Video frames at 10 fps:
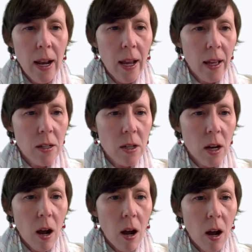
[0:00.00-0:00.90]
and
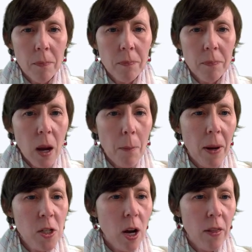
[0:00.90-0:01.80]
um, a
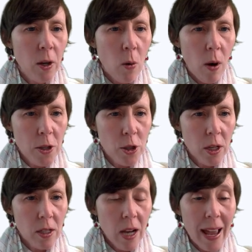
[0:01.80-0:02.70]
bunch of other
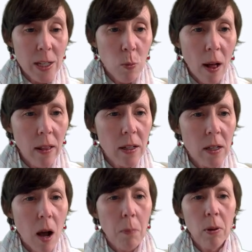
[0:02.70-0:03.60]
questions, as well
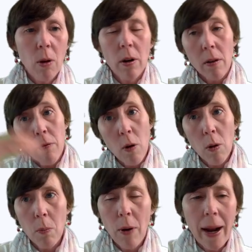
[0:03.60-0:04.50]
as uploaded a
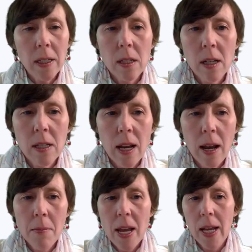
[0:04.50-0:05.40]
full practice
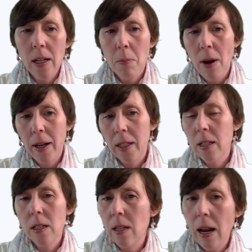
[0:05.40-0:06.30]
exam and a
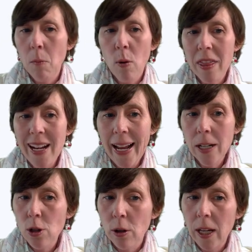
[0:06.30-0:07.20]
practice exam with an
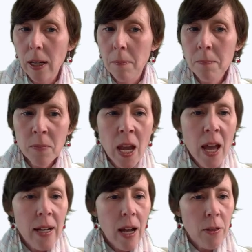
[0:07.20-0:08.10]
answer key.
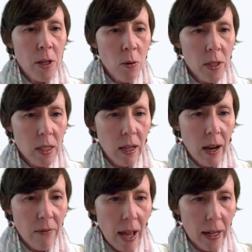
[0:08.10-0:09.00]
Now, the newest
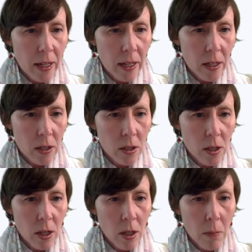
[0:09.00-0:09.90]
thing I've added
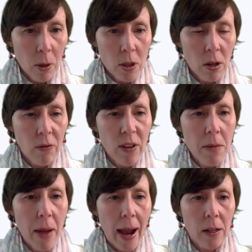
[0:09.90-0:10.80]
is personal
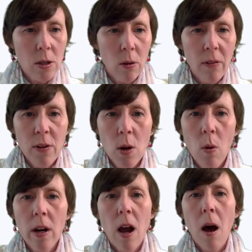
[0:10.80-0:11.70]
feedback. So if you
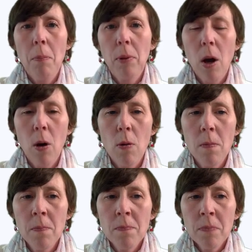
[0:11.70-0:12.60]
want to upload